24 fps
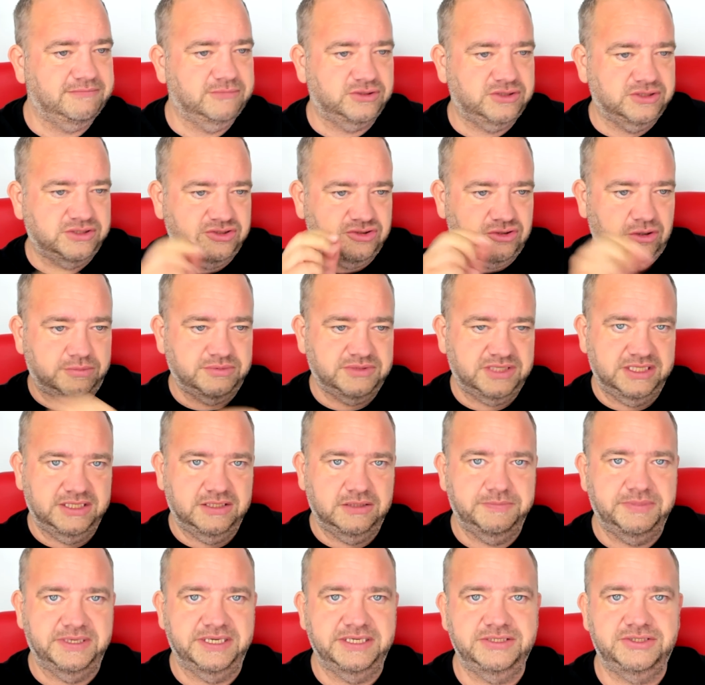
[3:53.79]
which just dropped a
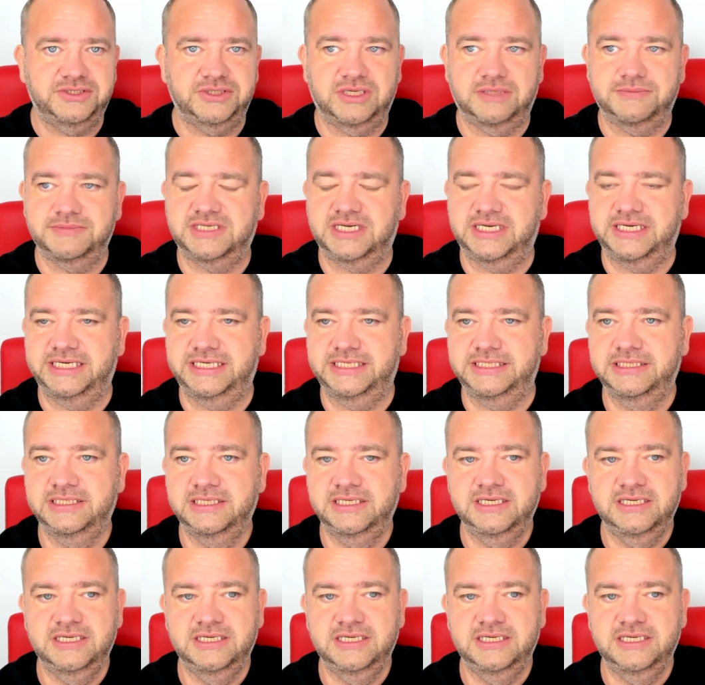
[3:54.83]
little bit. Do you know what I'm saying?